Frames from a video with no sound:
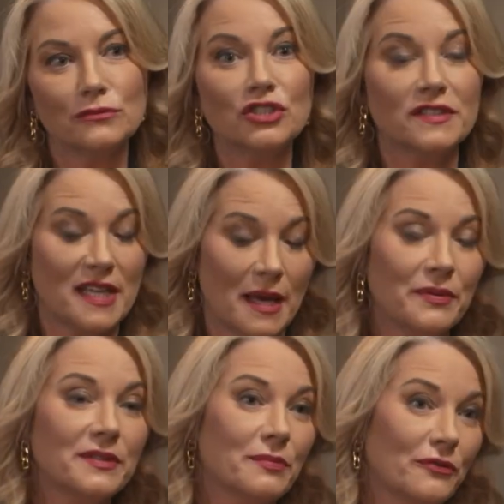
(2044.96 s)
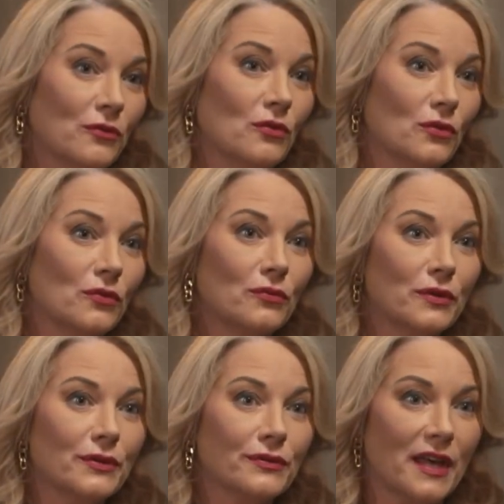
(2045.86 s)
Which has happened before
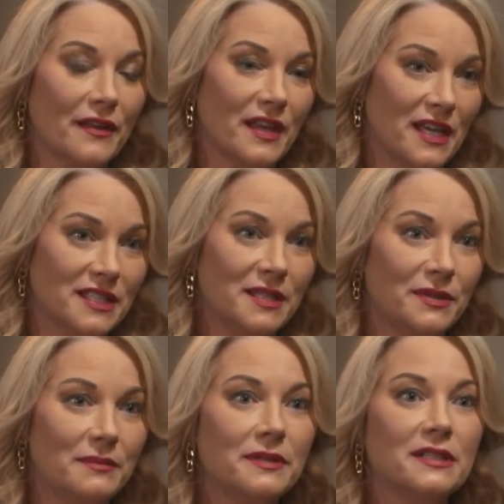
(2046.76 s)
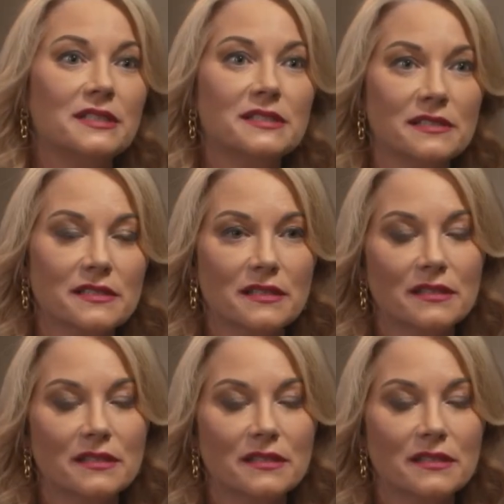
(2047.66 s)
with other NDPPs.